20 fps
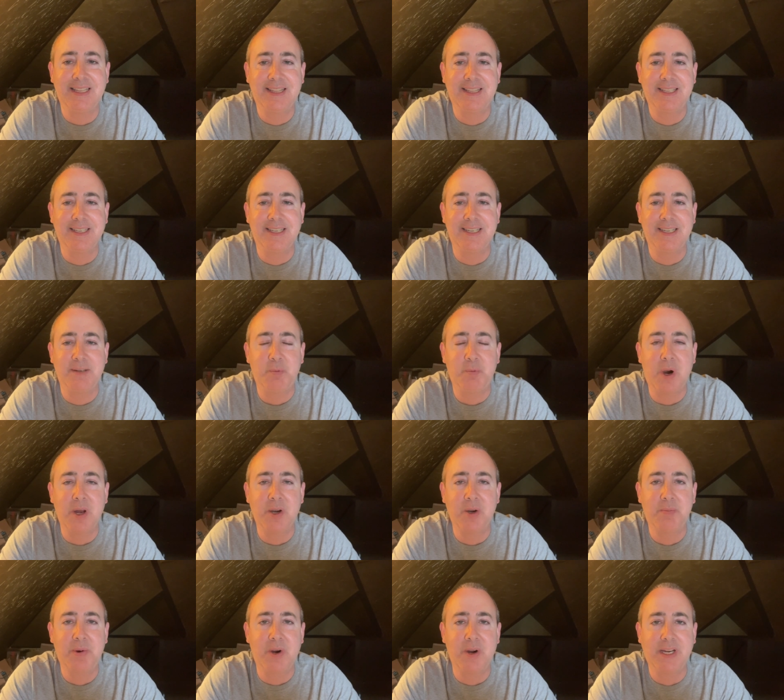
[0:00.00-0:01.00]
the
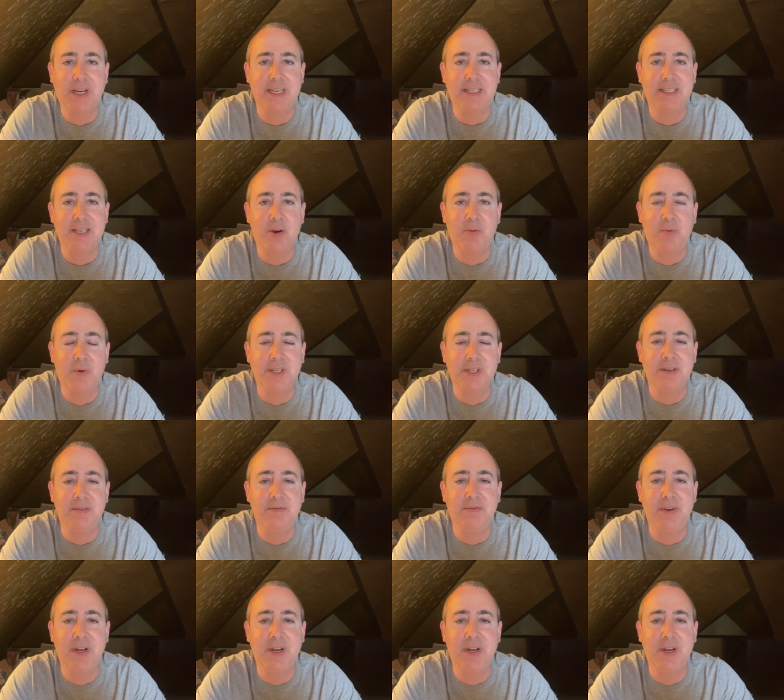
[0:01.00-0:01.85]
water park itself wasn't